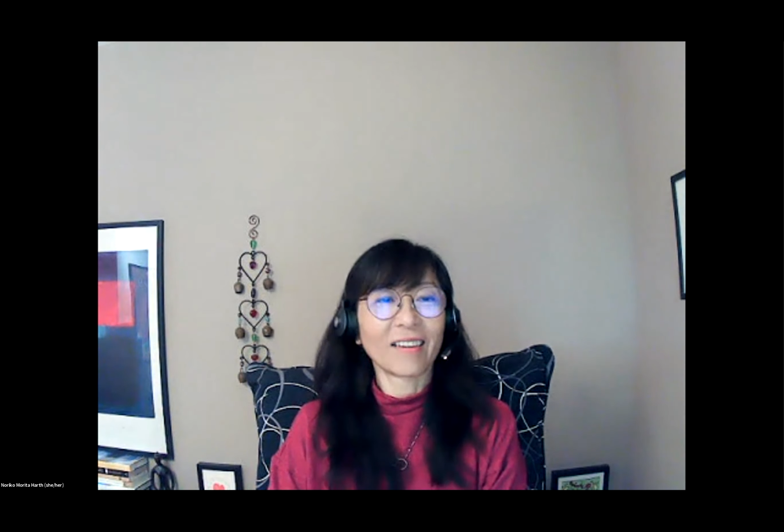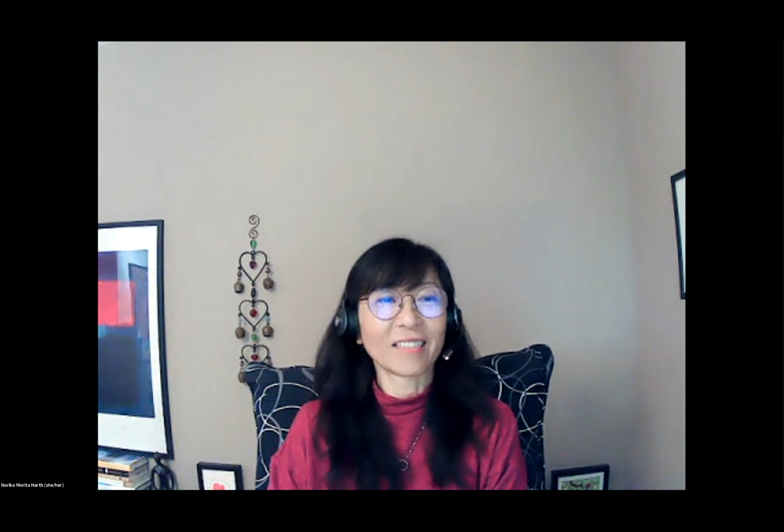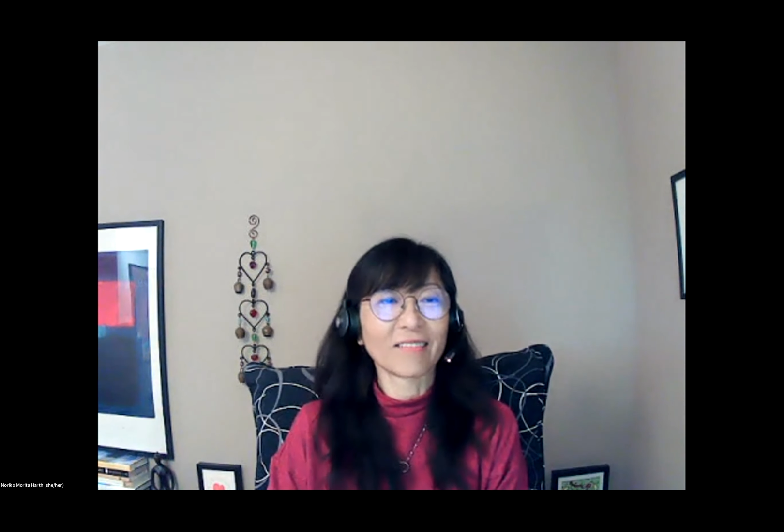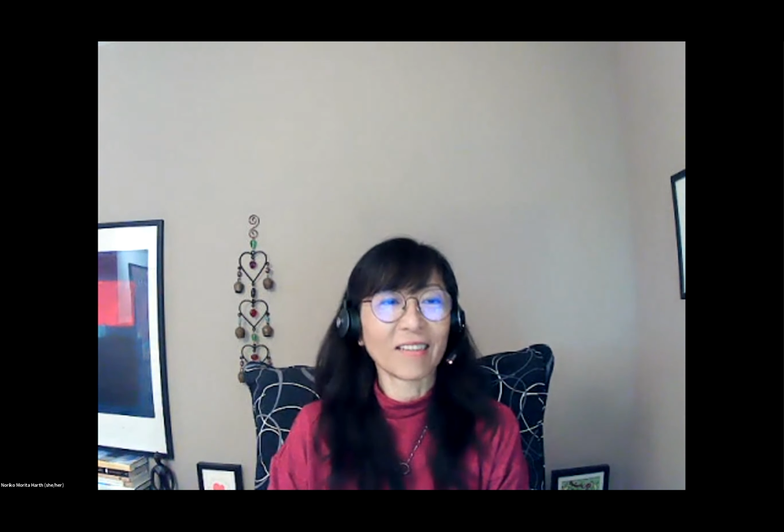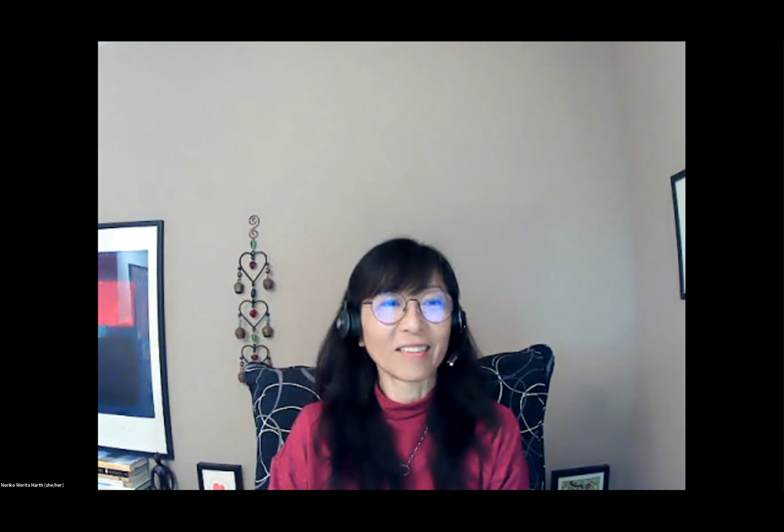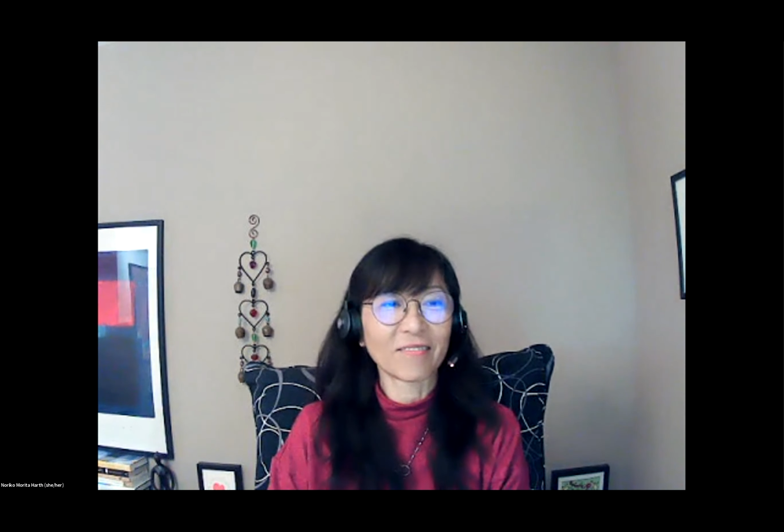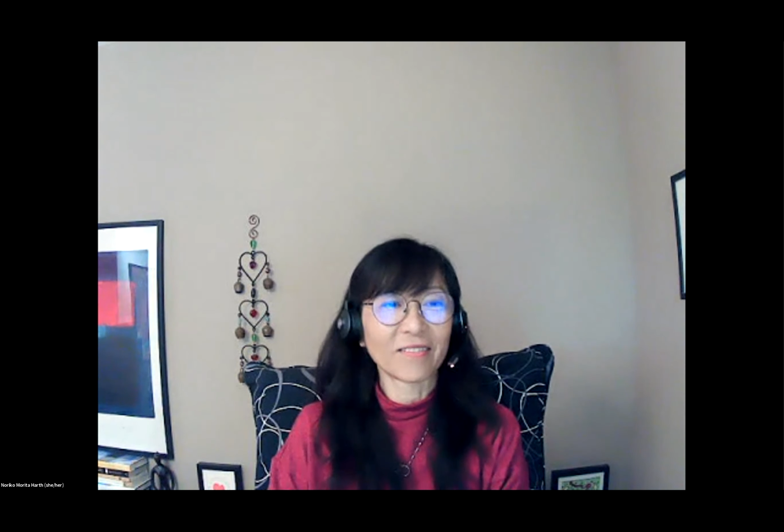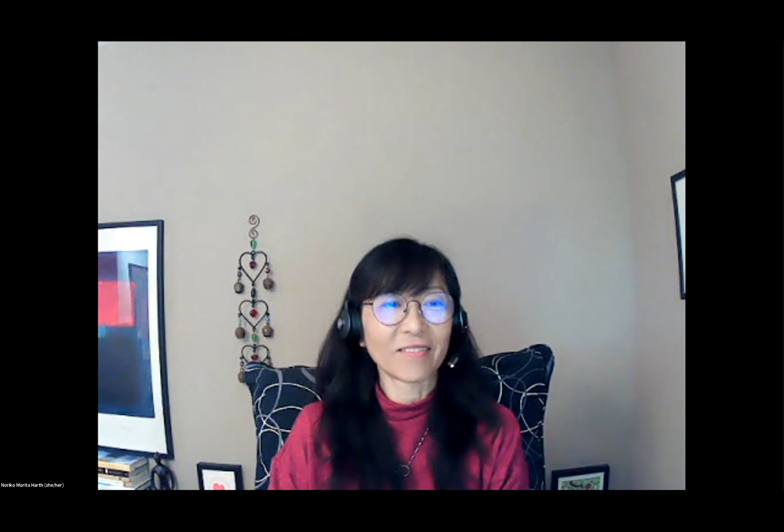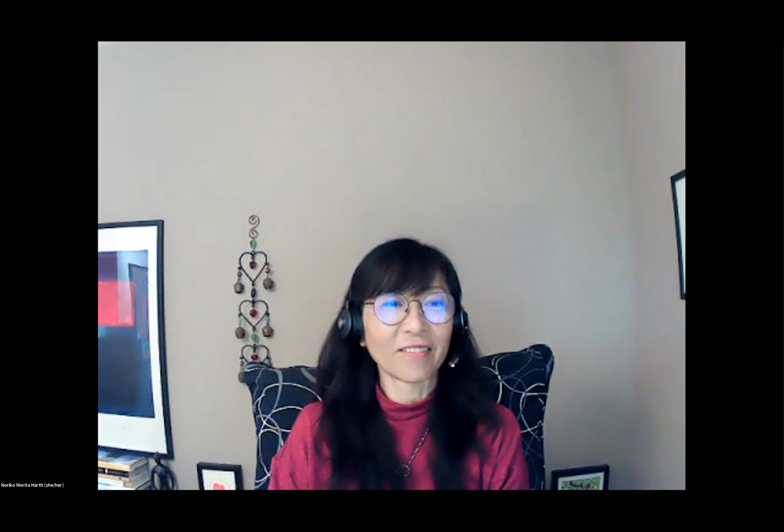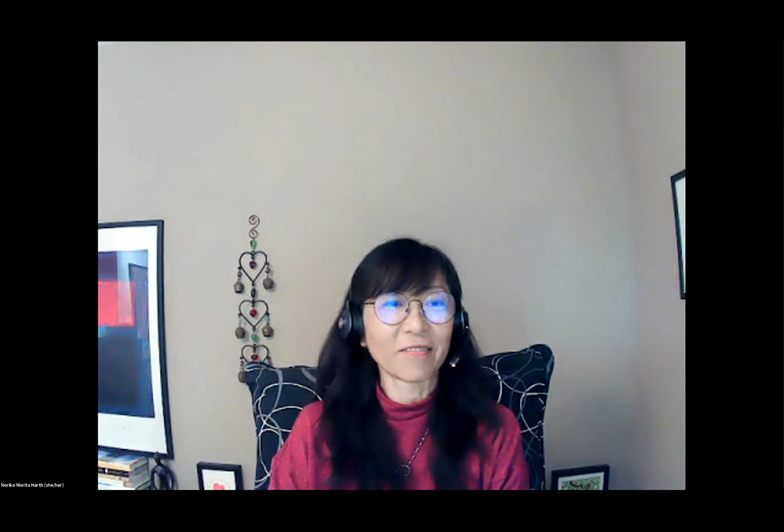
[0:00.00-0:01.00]
that's
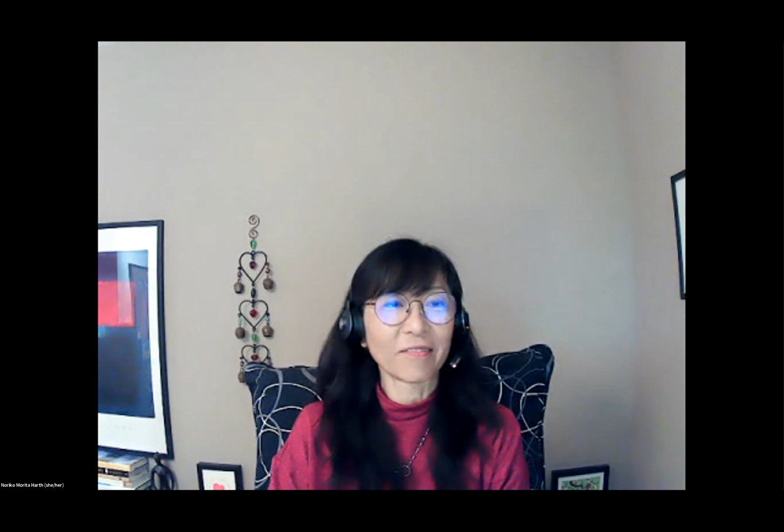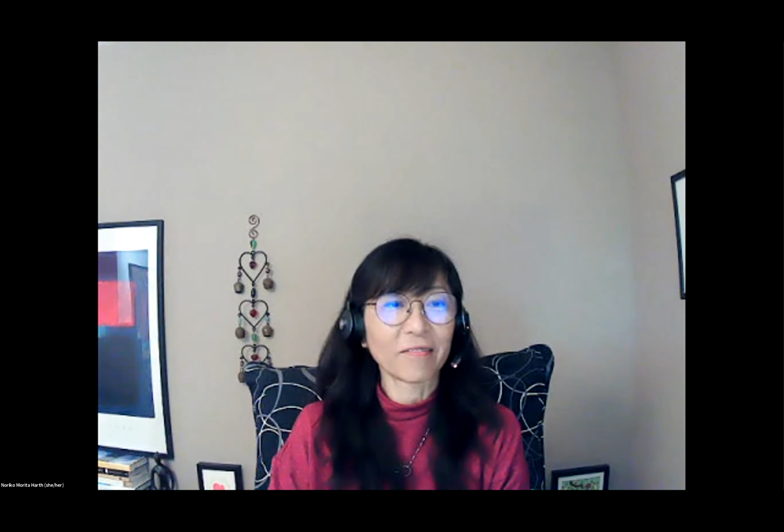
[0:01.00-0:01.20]
wonderful.